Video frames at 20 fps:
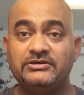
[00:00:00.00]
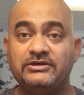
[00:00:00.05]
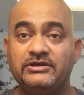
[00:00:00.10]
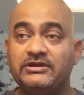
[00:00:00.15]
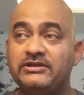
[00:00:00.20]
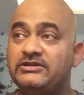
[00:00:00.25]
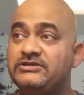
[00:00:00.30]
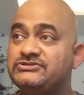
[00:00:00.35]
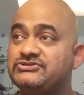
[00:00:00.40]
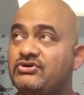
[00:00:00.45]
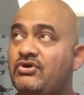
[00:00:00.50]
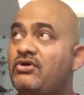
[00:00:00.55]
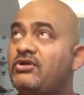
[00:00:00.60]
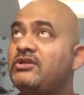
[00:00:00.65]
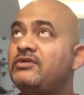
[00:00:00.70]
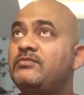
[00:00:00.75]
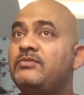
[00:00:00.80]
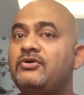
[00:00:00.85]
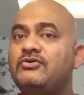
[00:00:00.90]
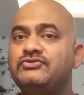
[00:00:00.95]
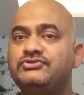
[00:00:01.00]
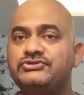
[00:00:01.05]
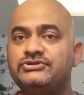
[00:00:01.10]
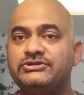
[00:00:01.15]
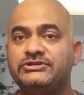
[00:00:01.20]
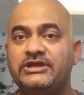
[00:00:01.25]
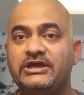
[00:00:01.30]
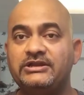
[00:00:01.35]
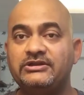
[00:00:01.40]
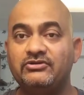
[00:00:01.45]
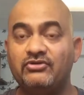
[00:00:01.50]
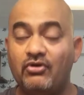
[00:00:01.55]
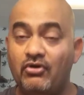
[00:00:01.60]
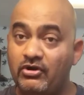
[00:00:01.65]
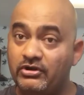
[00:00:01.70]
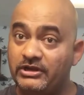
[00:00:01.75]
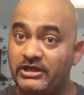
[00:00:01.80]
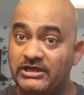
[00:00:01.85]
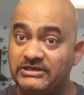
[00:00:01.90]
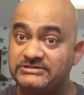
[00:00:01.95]
it is all about that
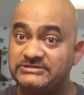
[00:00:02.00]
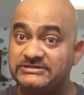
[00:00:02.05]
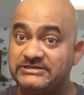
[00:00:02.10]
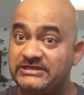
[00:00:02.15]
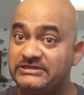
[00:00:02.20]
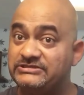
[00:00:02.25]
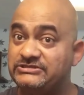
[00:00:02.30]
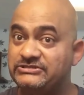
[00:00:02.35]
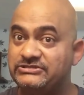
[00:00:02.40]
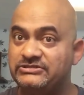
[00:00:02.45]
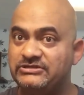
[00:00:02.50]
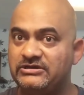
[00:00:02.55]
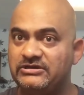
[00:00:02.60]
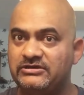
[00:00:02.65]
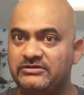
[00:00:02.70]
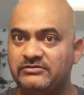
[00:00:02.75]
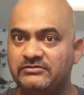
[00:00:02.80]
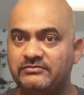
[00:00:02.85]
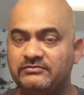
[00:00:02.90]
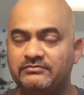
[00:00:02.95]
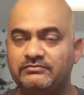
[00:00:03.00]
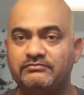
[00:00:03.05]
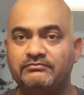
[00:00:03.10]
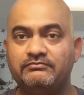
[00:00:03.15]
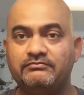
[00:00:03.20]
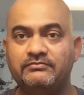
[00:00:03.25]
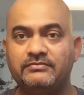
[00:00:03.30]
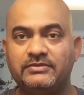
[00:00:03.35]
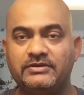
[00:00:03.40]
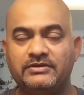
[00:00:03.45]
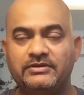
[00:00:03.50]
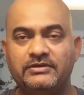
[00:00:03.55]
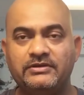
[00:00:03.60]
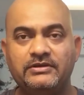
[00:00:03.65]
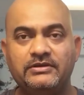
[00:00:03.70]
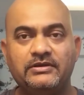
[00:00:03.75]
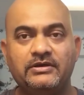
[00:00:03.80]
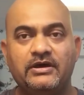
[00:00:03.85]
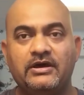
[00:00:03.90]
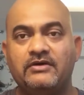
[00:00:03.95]
God has sent
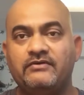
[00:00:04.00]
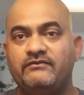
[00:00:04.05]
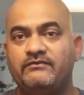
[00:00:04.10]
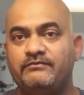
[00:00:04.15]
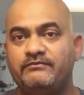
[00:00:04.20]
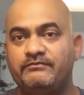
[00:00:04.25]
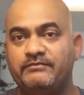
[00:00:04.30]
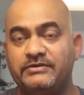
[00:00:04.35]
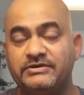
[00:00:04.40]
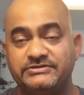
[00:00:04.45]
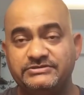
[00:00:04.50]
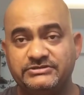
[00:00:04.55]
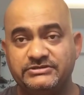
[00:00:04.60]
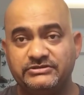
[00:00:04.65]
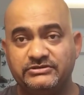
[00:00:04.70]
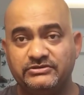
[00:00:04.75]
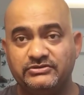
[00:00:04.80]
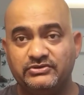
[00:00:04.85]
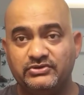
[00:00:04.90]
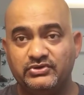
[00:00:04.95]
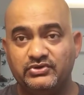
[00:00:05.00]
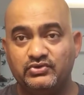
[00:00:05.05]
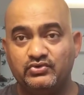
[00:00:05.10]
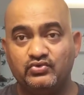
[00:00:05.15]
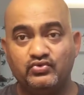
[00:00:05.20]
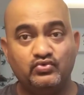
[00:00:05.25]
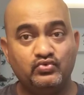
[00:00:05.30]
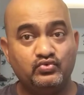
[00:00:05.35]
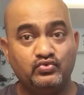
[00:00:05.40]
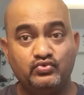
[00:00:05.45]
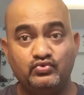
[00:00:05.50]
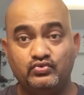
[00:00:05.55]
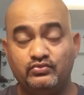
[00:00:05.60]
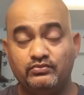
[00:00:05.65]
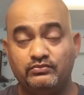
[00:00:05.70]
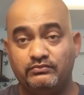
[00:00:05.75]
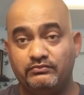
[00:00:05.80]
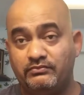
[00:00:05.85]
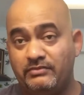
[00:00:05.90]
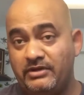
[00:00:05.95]
a person who
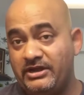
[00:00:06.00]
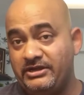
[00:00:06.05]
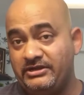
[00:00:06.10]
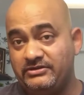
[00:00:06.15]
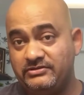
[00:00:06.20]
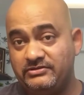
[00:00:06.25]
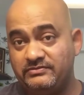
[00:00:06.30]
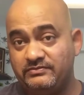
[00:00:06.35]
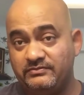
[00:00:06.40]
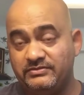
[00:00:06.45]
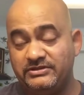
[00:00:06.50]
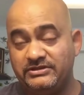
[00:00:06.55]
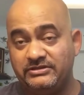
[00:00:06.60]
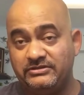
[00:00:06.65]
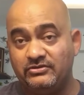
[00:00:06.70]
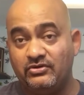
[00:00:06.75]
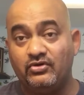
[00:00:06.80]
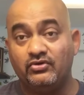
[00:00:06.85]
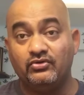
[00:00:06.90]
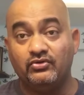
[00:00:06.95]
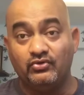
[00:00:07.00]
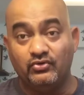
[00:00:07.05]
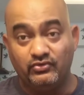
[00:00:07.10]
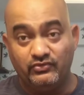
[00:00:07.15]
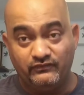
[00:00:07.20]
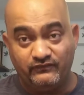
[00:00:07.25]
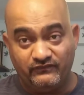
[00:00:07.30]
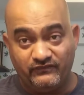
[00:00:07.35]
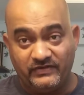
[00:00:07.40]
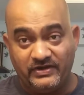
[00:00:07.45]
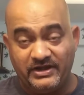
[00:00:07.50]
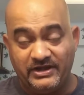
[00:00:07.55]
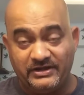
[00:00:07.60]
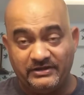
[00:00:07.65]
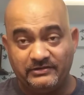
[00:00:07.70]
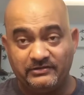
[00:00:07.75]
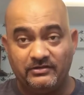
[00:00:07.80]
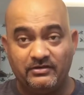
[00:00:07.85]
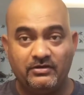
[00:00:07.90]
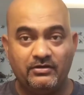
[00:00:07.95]
might be your good
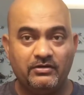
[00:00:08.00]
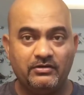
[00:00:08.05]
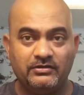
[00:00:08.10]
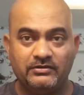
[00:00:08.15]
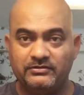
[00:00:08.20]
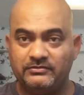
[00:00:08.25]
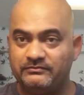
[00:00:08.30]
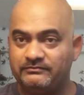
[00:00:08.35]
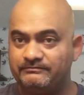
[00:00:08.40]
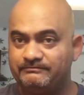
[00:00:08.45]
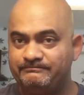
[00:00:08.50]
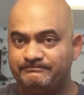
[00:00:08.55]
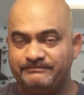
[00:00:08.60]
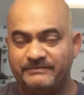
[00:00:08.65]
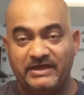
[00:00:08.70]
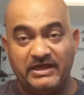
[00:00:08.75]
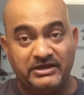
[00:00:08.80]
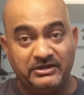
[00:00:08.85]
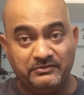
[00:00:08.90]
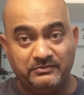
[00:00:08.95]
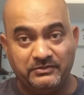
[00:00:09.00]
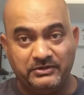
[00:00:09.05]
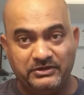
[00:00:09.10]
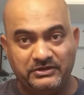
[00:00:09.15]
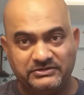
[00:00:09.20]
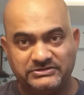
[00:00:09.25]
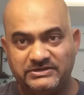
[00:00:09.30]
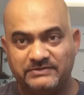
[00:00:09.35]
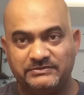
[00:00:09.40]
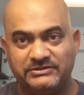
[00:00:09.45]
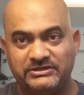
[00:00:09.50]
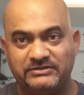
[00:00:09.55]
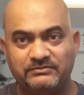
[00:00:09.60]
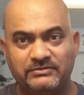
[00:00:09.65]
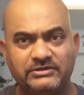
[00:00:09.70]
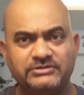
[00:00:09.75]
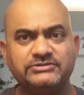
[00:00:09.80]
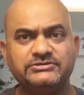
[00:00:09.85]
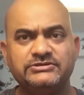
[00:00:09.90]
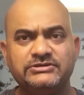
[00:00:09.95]
friend or enemy, something.
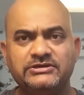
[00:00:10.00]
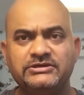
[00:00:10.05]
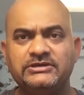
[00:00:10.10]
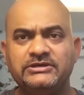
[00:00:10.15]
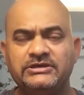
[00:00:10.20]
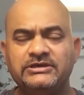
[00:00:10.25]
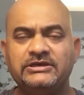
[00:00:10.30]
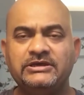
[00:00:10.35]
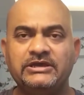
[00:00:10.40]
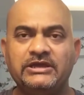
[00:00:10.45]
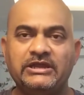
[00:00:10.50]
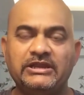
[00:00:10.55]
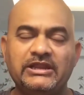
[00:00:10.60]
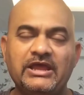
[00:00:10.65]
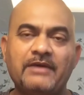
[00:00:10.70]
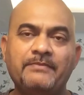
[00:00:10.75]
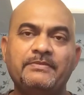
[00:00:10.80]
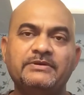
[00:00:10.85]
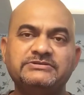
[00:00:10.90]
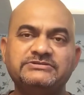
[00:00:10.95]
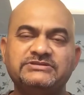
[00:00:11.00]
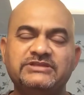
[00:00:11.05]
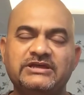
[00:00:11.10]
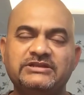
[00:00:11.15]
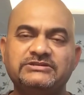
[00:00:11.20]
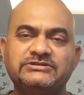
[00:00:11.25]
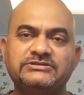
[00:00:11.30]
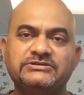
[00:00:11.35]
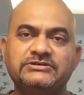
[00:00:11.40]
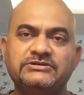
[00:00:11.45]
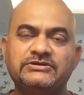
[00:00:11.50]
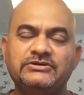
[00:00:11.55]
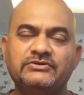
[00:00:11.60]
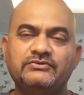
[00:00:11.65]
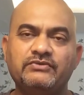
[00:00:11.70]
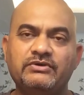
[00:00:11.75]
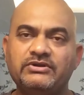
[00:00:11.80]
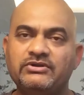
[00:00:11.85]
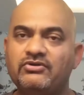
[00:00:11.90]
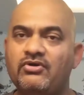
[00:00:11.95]
But it happens that
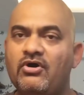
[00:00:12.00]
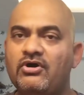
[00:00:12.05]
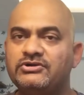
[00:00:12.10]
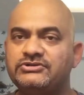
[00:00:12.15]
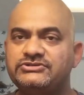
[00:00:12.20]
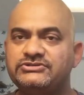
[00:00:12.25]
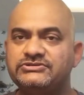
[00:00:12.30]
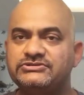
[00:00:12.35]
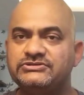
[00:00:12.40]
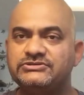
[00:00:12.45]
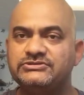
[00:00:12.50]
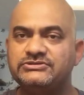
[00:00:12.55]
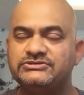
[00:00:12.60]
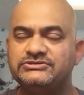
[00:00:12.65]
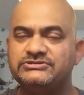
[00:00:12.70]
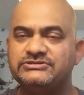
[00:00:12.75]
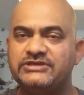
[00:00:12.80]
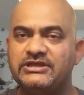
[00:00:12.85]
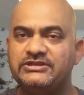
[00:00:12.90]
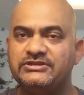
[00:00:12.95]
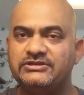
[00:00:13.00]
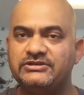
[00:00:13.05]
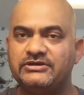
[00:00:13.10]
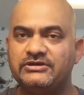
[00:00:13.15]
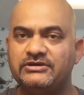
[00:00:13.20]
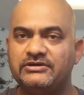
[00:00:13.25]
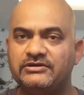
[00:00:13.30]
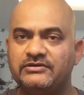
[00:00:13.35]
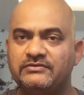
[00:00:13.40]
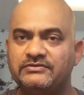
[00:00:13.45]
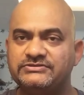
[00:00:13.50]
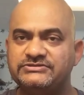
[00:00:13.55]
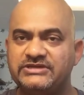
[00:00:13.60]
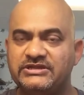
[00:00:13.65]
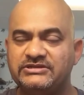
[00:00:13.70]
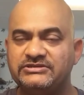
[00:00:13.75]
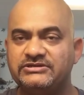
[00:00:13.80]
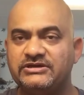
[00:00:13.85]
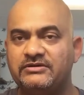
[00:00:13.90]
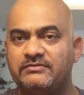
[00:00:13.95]
when God sent
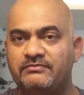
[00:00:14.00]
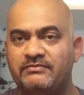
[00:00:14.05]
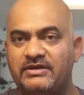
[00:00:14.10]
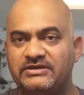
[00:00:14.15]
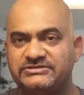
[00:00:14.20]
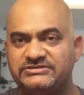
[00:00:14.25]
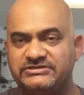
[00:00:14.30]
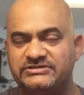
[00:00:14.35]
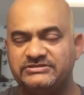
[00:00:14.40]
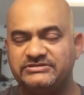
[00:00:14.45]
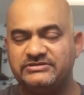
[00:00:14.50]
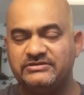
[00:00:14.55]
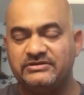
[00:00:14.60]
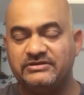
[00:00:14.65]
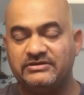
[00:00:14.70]
a message,